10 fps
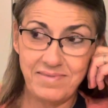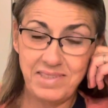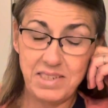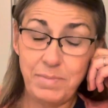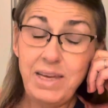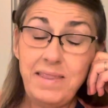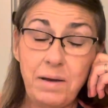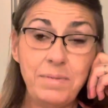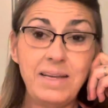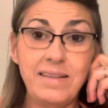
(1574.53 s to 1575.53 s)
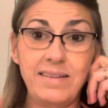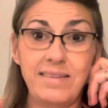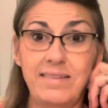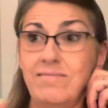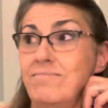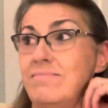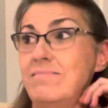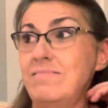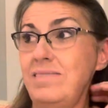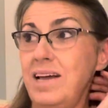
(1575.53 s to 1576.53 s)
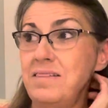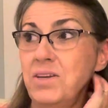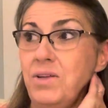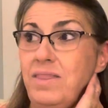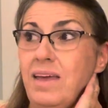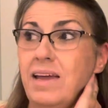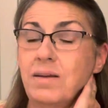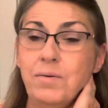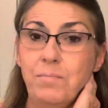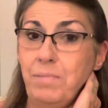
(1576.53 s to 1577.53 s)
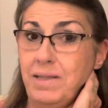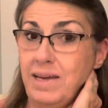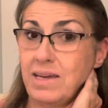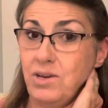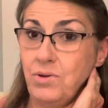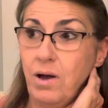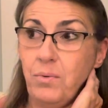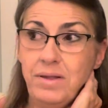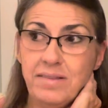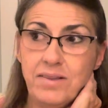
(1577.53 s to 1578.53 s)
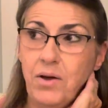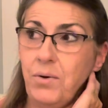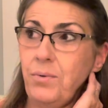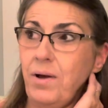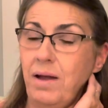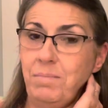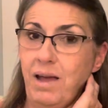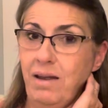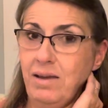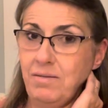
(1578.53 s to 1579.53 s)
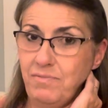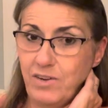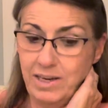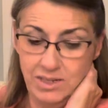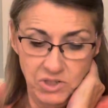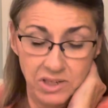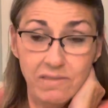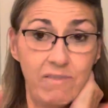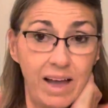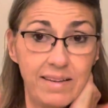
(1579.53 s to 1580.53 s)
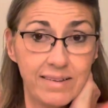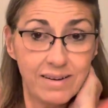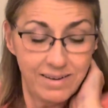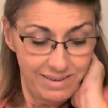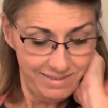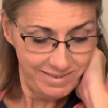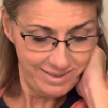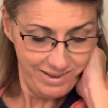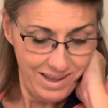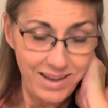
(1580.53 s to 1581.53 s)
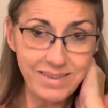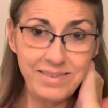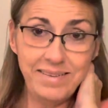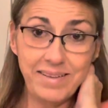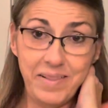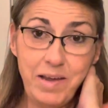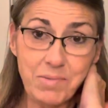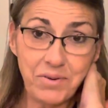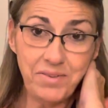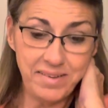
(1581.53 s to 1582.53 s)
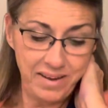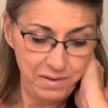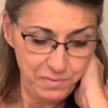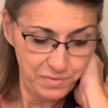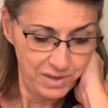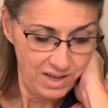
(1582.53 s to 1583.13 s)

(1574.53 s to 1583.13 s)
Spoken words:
to me, that means that's a good thing. But like you always know, I'm not a financial advisor and all that disclaimer stuff.